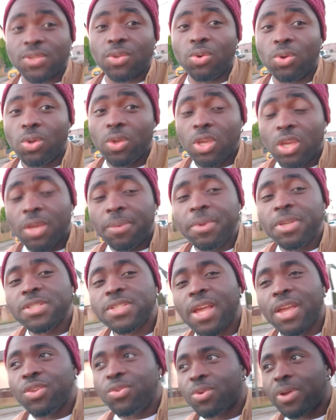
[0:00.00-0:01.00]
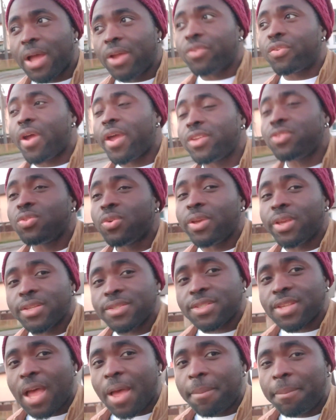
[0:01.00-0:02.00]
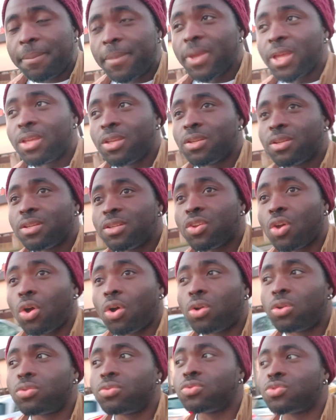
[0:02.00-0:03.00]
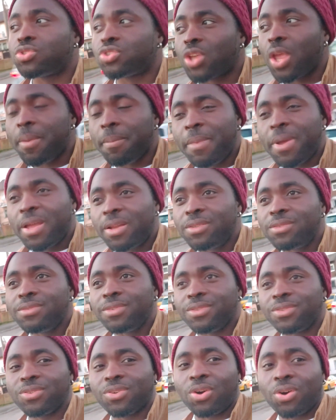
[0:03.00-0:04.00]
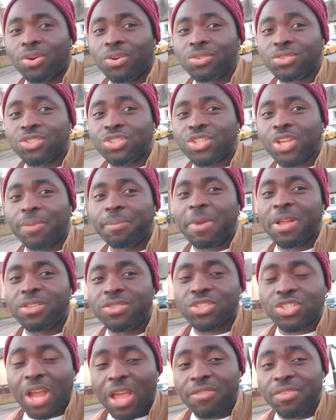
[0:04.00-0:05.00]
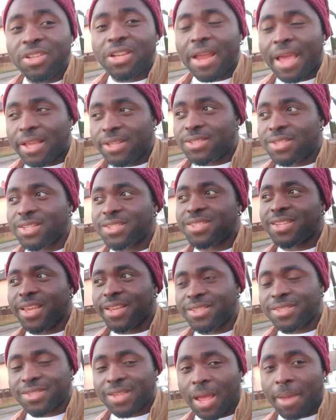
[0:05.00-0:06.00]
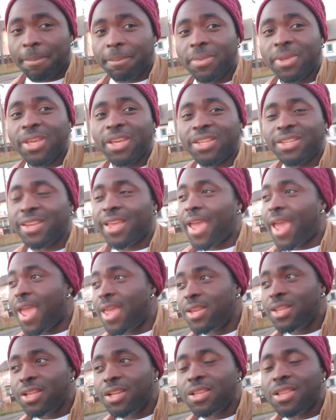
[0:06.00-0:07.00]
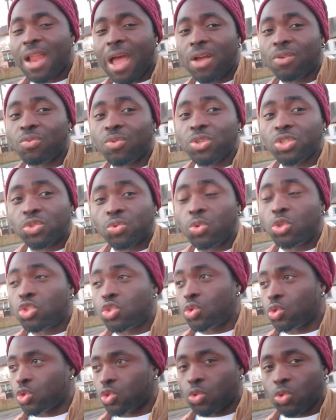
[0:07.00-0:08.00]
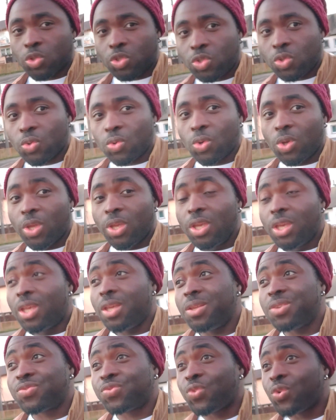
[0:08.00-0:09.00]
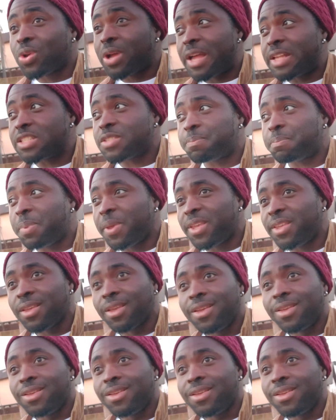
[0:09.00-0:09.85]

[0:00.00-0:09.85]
So it means that you can write your exam, your German driving license exam, in any language which you choose to. If you can speak